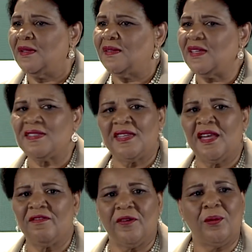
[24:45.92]
They
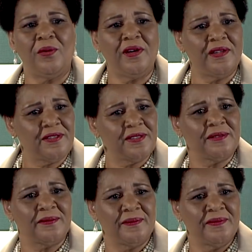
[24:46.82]
said, for what?
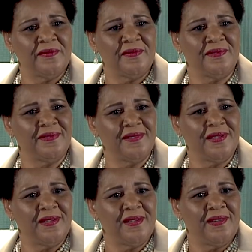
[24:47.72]

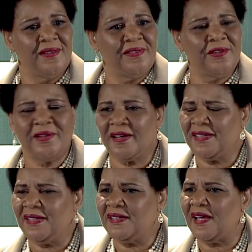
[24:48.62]
They're not
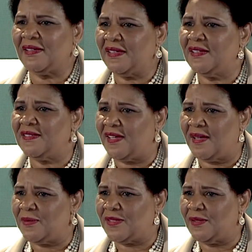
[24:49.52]
getting out
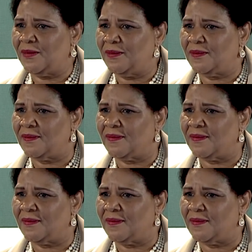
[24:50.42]
anytime soon.